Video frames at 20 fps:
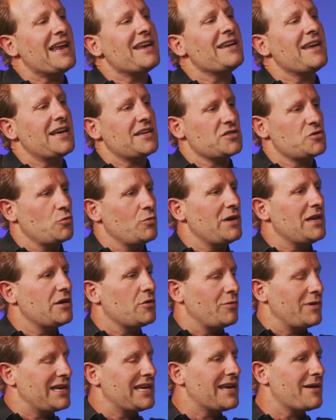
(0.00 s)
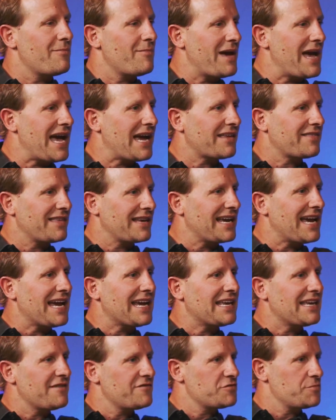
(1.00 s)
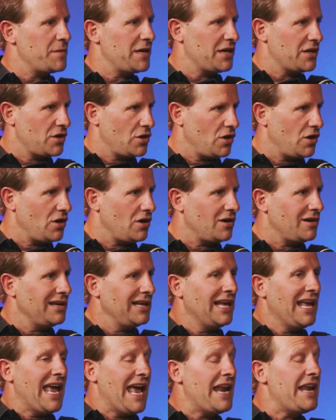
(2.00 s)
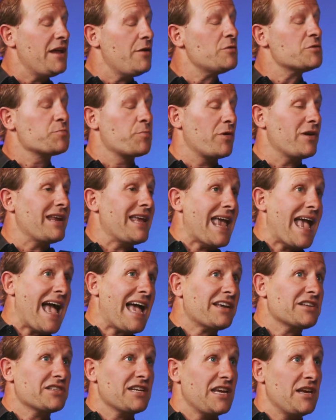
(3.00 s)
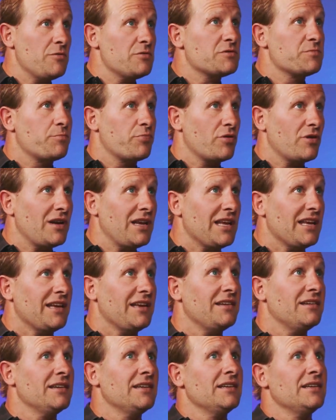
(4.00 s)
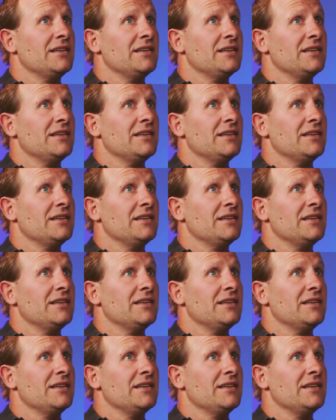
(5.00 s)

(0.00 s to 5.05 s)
next week we get back, the guy gives me a call, and he was pretty